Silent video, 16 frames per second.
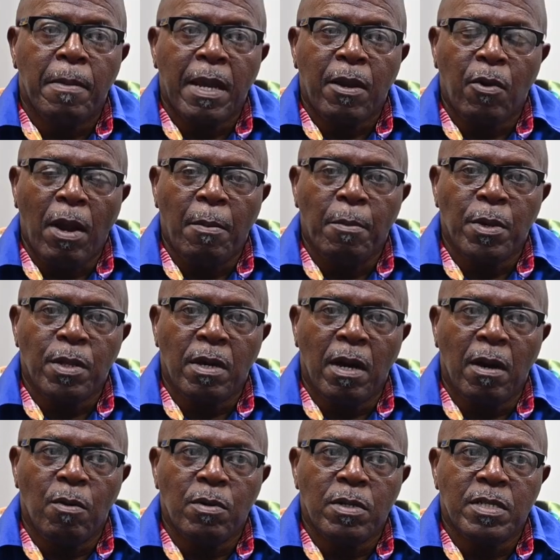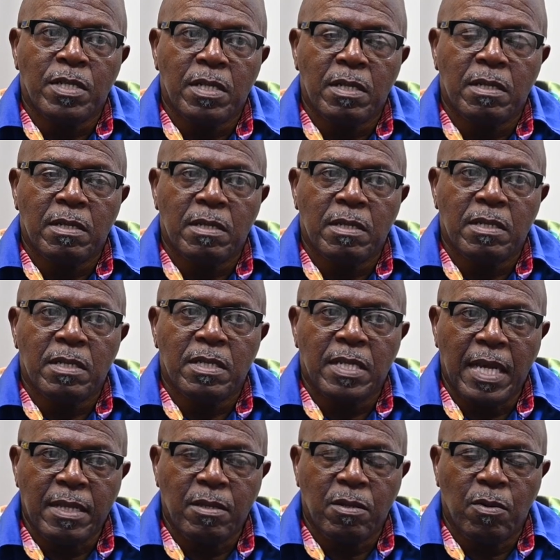My grandmother always
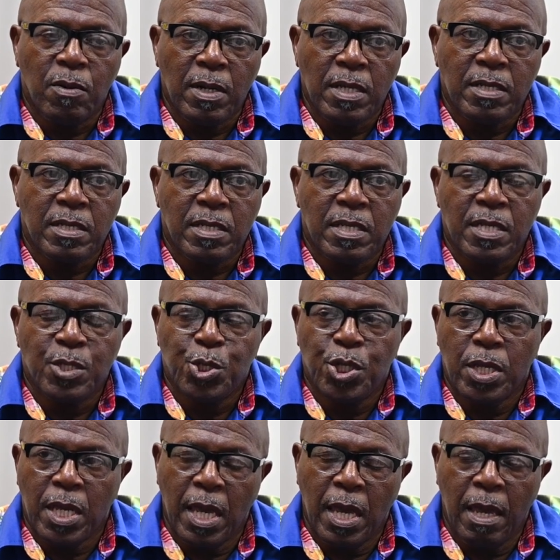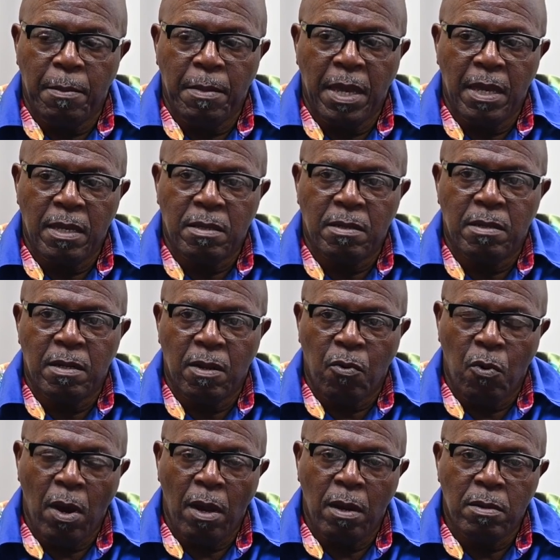said to us that she came here to the
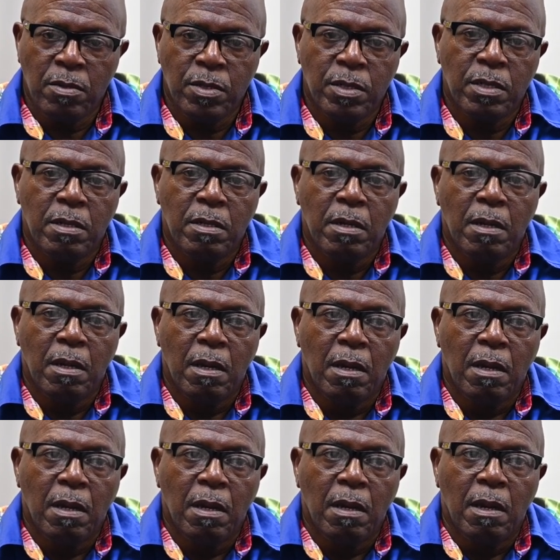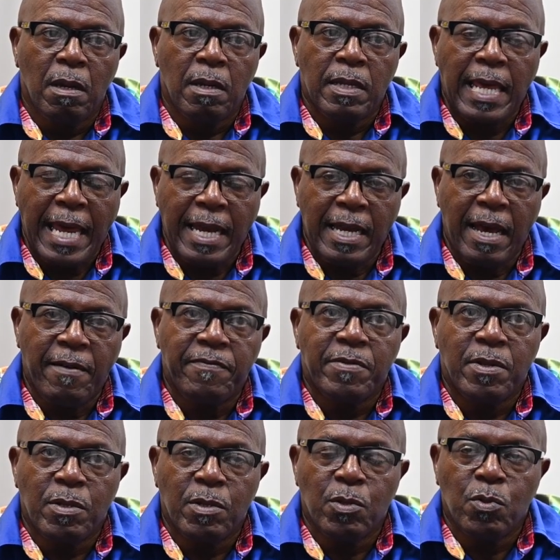grounds that
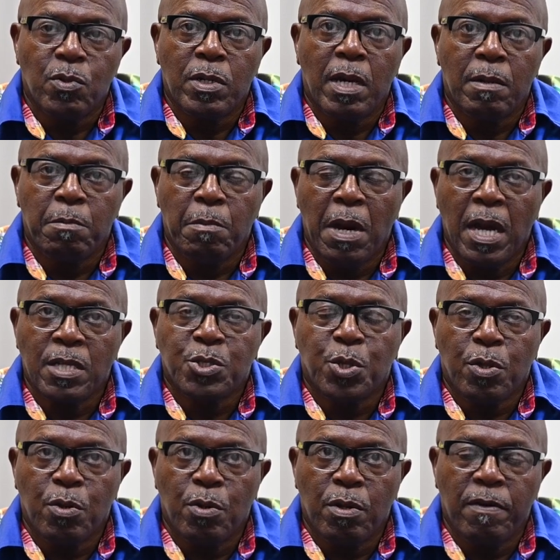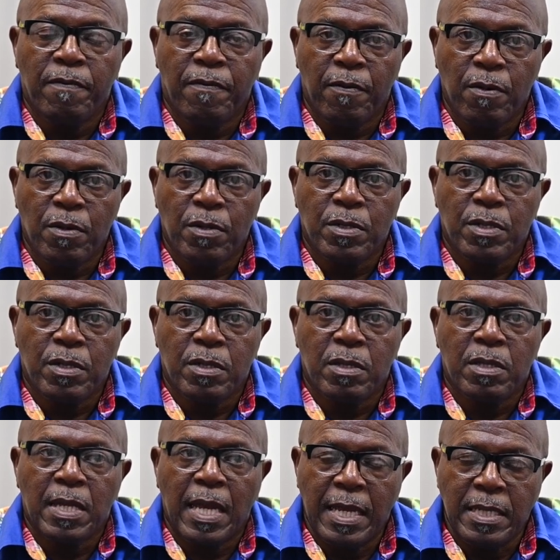afternoon on March 31st,
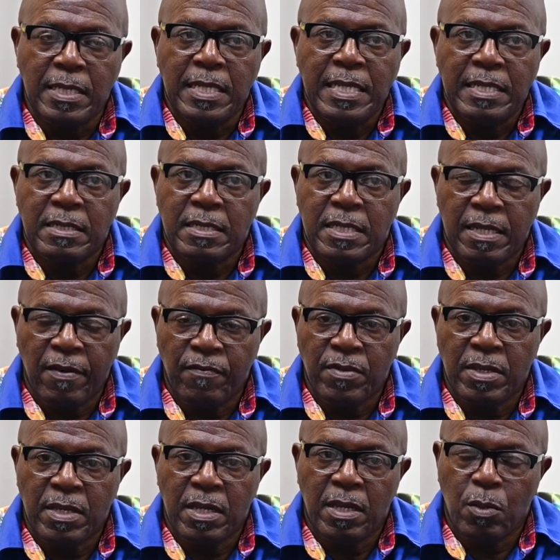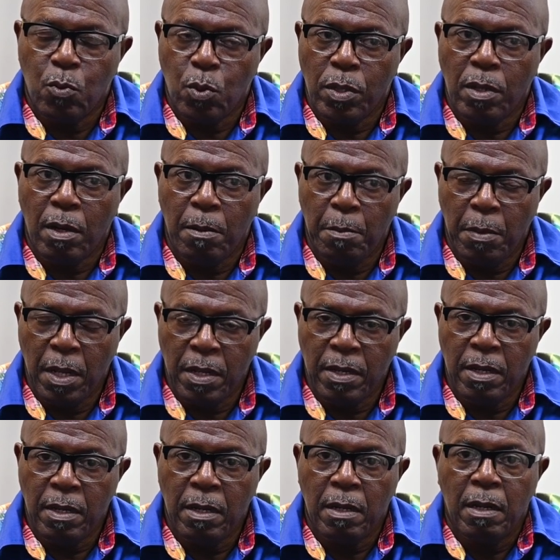1917, with her
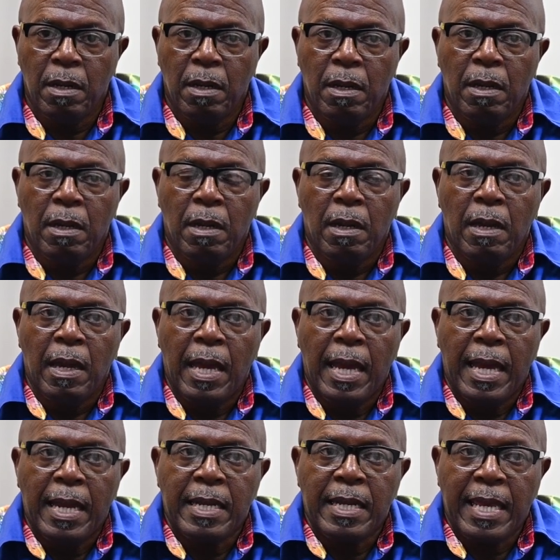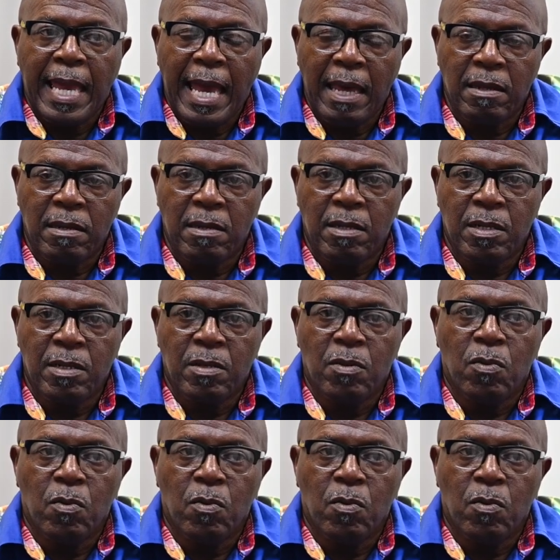mother, and gathered